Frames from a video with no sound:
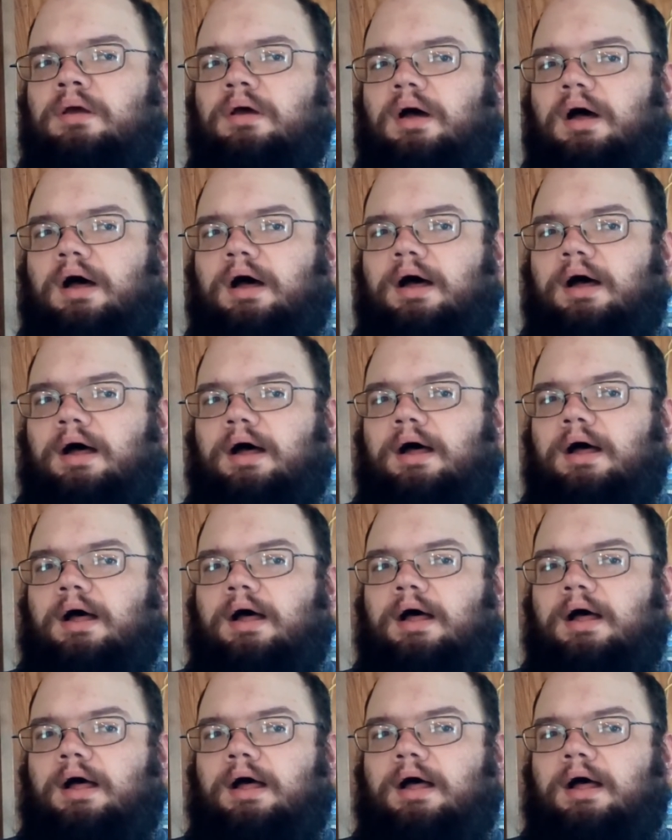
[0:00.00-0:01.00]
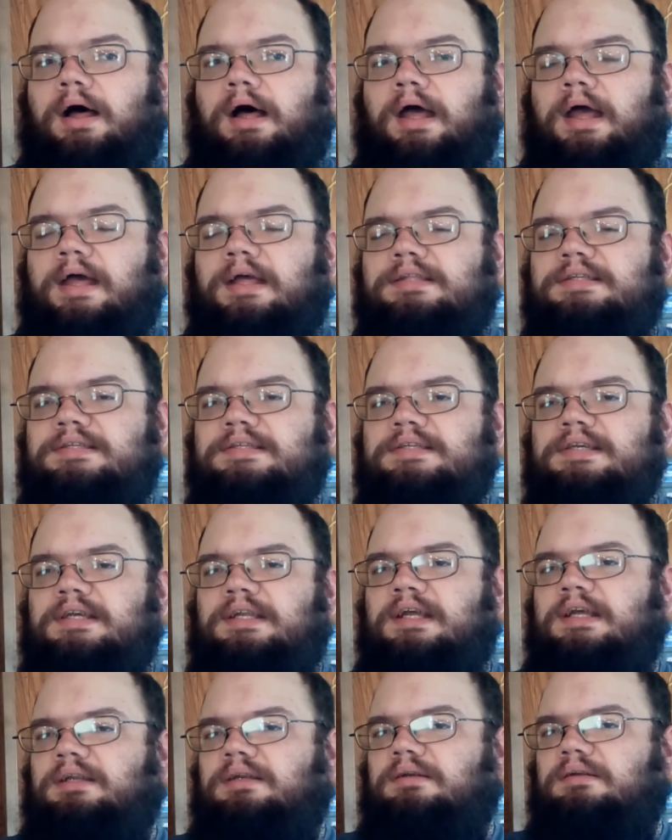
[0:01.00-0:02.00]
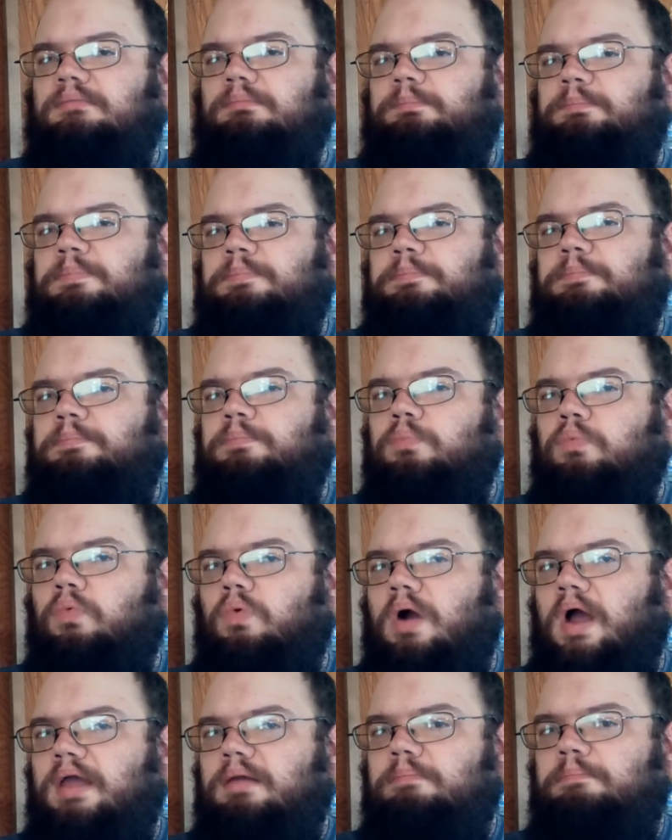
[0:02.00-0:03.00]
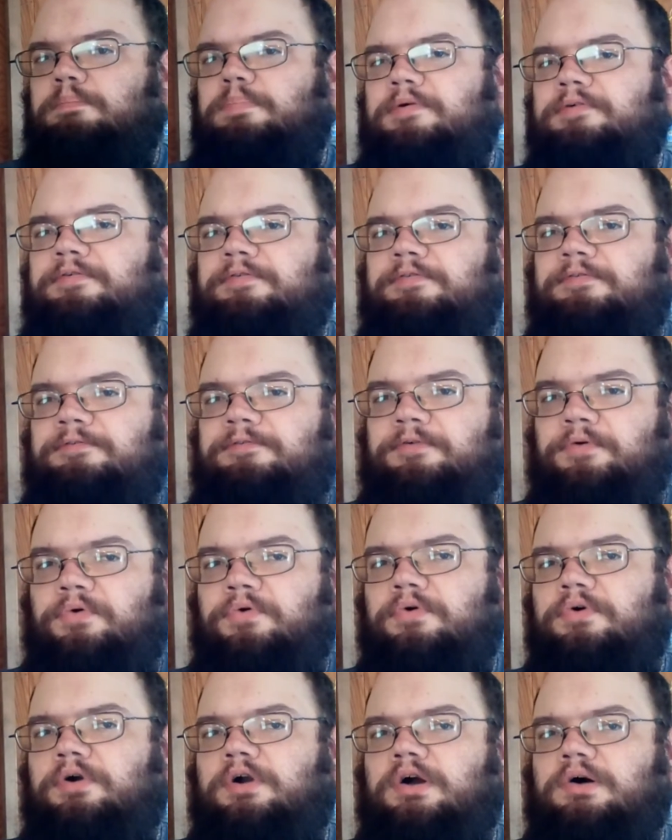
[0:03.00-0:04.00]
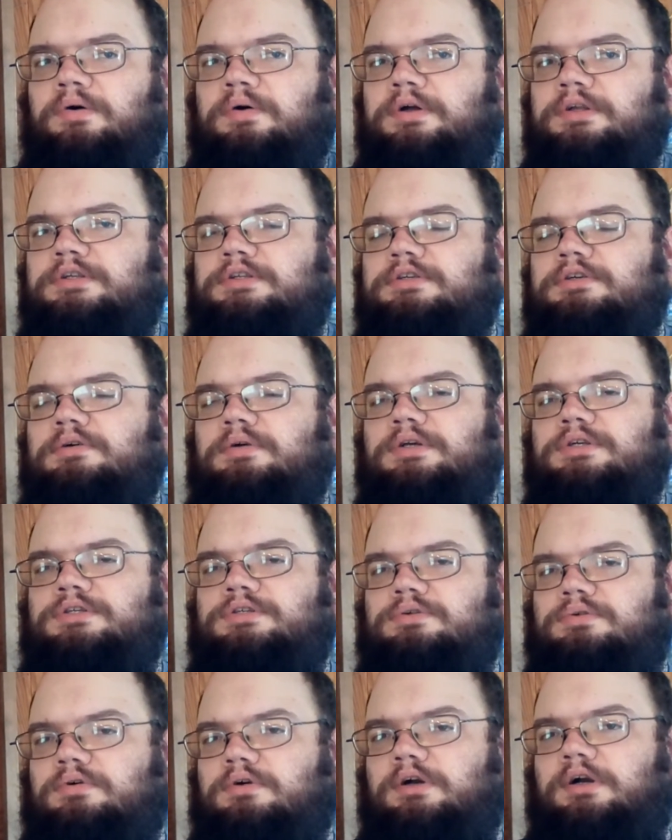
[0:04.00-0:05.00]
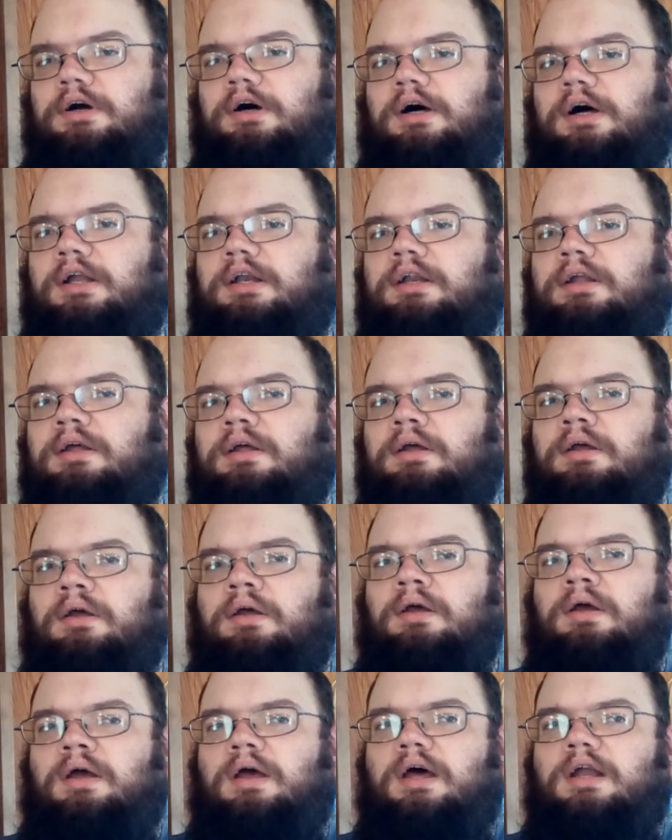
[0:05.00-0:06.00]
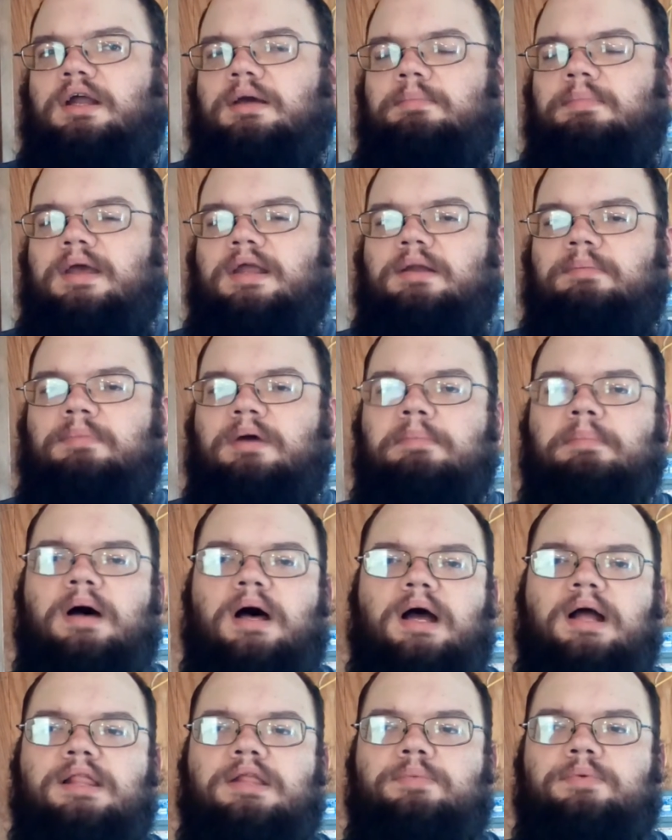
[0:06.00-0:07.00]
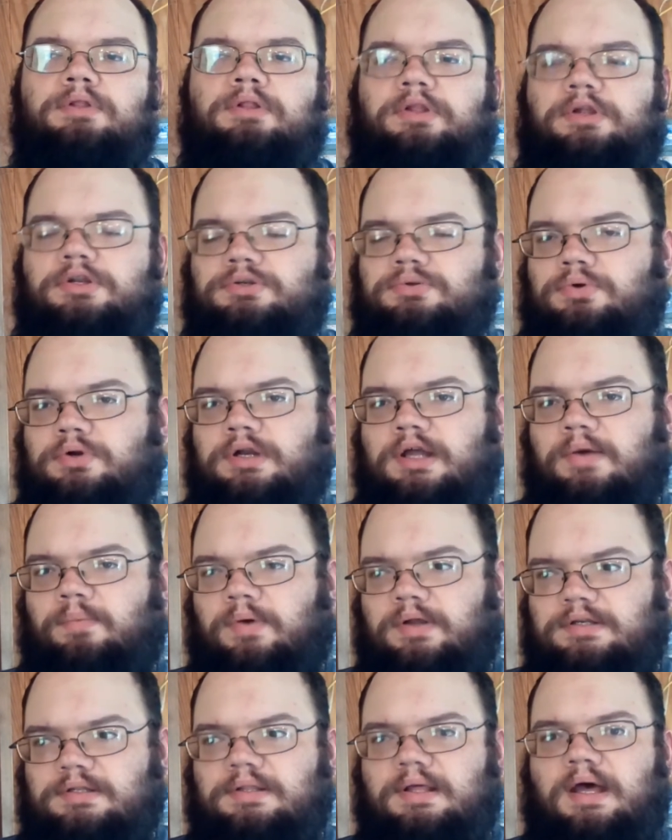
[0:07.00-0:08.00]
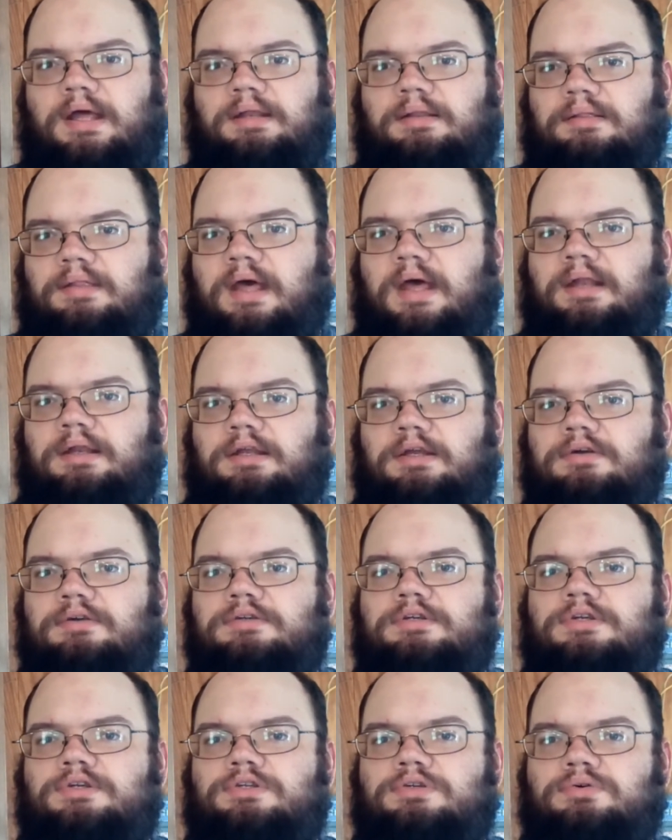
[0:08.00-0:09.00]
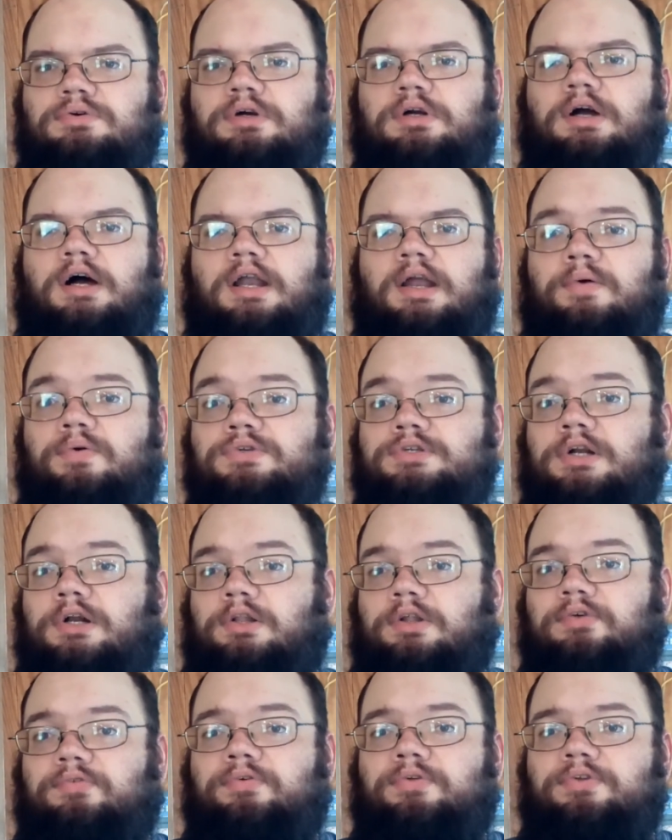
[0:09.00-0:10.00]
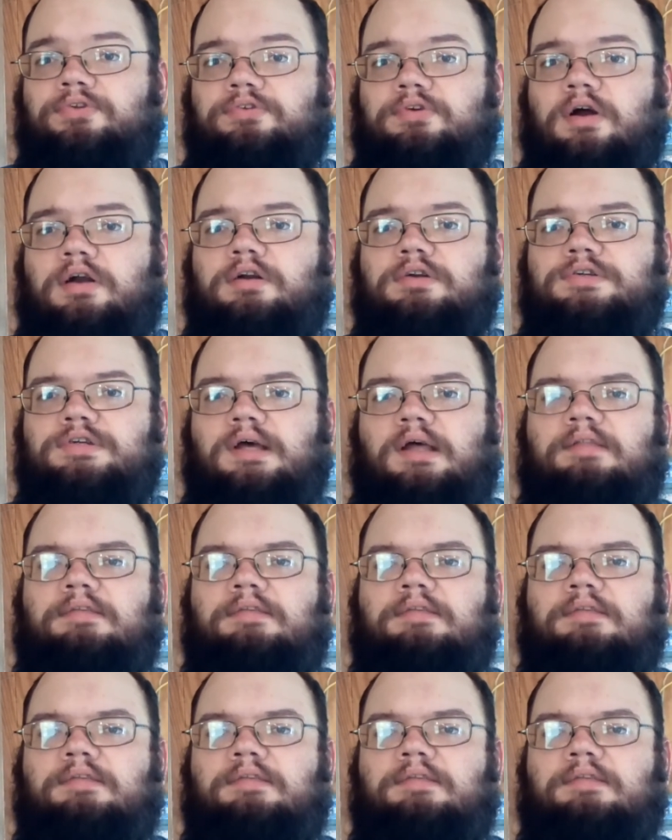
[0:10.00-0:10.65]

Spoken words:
I had seen it right before going to Historicon. And I made up my mind that when Lichlord and I went to that year's Historicon, I was going to look for the starter sets.